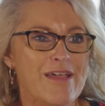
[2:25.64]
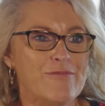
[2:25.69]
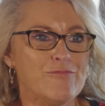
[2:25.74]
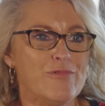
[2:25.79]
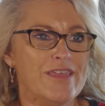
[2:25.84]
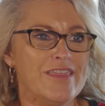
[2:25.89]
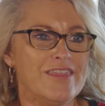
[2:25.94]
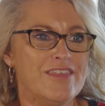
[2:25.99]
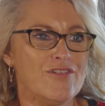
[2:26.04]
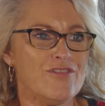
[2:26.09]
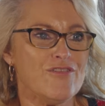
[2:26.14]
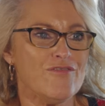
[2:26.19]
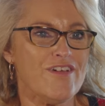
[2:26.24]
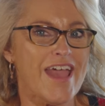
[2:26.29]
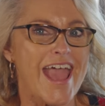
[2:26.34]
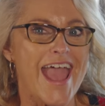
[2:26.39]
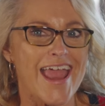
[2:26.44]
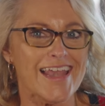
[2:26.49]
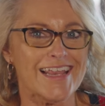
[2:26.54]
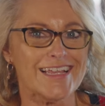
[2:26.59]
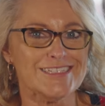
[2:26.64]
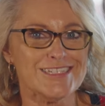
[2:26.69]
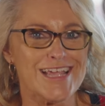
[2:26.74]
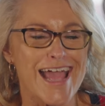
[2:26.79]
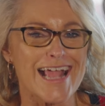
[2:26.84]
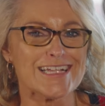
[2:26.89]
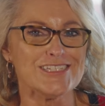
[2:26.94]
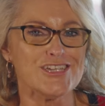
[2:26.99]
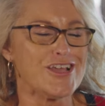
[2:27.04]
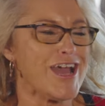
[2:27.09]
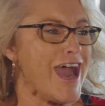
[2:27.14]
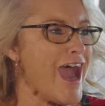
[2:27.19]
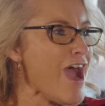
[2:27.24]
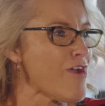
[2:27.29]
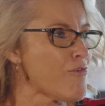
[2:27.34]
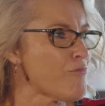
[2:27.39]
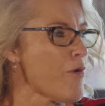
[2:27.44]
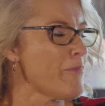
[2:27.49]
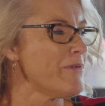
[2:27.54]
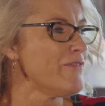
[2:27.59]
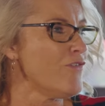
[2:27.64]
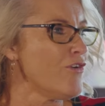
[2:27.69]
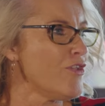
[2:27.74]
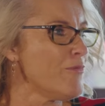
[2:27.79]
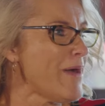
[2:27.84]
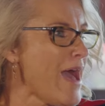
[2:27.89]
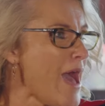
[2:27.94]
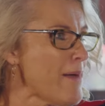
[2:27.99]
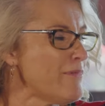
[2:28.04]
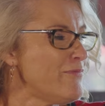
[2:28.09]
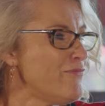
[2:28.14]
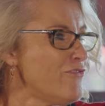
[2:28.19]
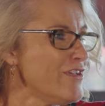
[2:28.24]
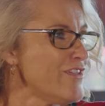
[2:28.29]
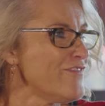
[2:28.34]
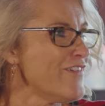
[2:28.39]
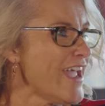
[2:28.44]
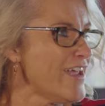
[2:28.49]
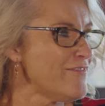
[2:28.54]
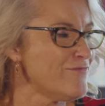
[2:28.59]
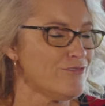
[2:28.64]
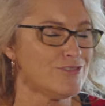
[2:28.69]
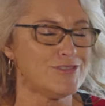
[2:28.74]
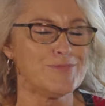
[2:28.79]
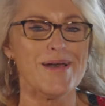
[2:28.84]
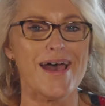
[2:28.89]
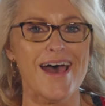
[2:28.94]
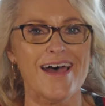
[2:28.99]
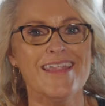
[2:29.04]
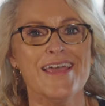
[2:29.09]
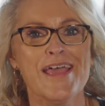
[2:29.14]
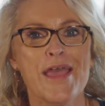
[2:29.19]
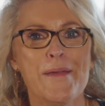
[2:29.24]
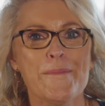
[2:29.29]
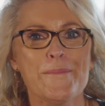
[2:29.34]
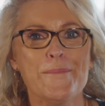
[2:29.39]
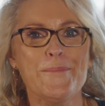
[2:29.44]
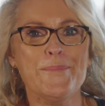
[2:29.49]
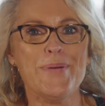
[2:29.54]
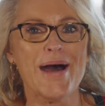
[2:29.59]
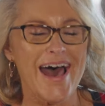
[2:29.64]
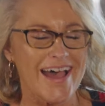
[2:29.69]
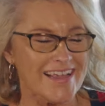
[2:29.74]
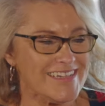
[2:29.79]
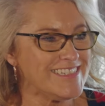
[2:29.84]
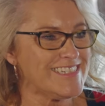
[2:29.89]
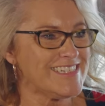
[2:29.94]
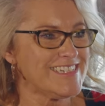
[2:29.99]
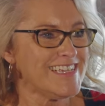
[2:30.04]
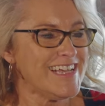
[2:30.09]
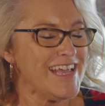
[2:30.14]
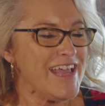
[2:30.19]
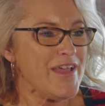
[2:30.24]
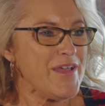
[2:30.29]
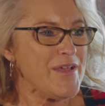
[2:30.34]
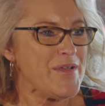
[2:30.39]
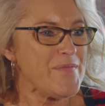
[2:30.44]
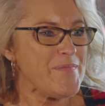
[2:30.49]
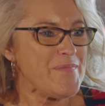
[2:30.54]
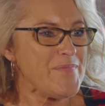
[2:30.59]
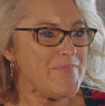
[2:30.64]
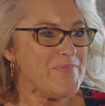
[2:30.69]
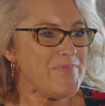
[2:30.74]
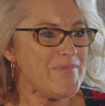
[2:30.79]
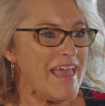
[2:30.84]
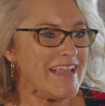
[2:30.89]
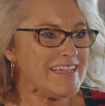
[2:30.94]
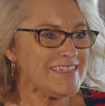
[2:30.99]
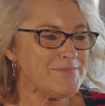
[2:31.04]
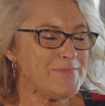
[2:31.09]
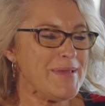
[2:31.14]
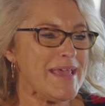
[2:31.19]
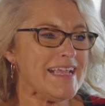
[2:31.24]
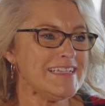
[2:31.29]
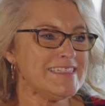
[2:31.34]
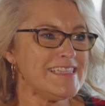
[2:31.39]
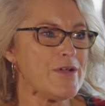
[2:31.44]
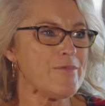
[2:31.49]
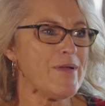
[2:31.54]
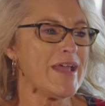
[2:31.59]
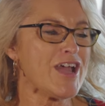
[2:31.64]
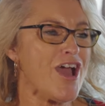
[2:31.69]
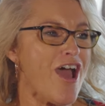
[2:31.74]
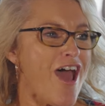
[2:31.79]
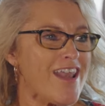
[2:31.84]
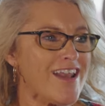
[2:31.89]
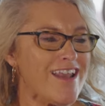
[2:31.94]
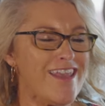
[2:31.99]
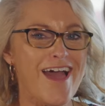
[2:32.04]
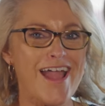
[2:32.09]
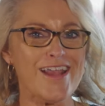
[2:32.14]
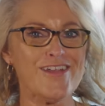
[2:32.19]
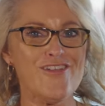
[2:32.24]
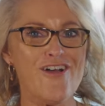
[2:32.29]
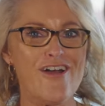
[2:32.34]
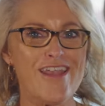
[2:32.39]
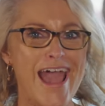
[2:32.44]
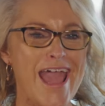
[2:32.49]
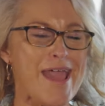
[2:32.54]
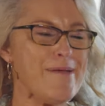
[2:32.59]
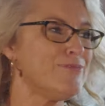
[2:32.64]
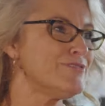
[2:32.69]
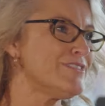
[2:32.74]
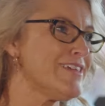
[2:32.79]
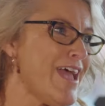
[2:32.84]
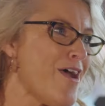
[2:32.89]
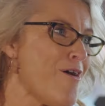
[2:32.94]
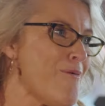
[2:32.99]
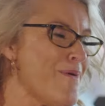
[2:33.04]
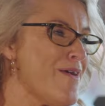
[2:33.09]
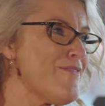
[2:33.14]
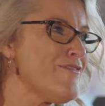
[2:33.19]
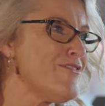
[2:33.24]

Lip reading: with your van intact. Your car will probably fall apart before your van falls apart. But that means that we're kind of like not able to help